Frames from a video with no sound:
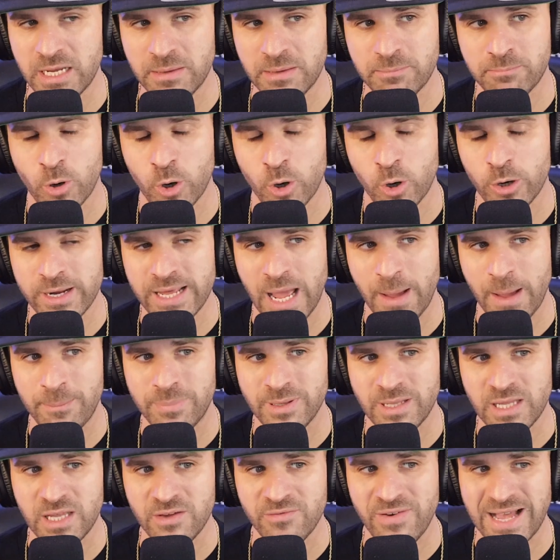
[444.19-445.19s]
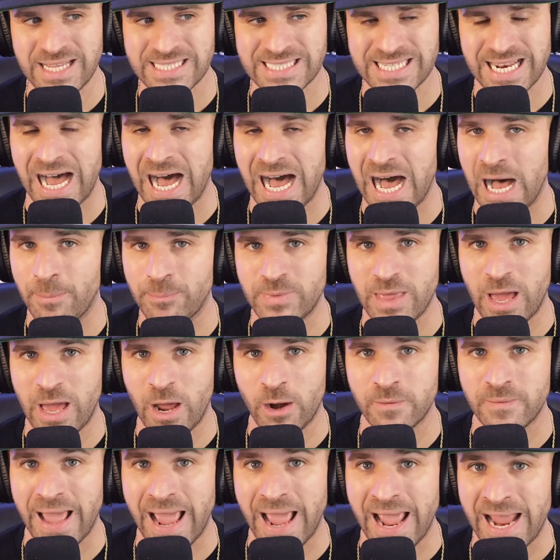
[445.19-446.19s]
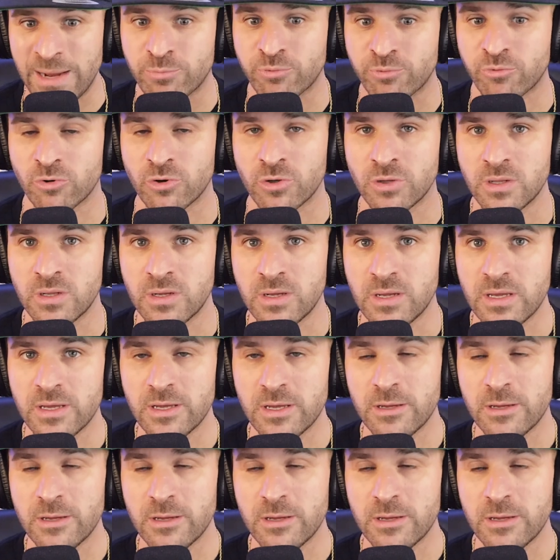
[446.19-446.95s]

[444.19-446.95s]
Nick Birdie, I believe, has an opt-out in April,